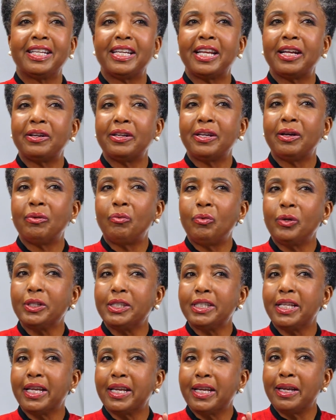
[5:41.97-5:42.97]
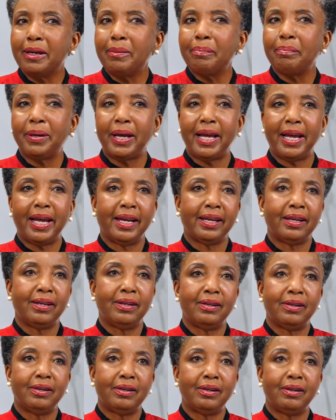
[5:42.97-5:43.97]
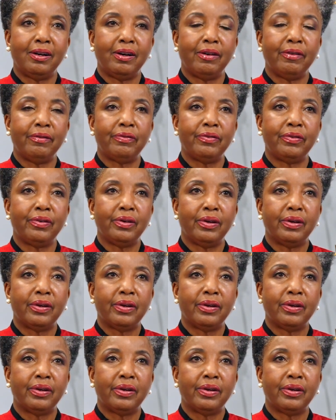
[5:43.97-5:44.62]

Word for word: Now, now, what's the impact of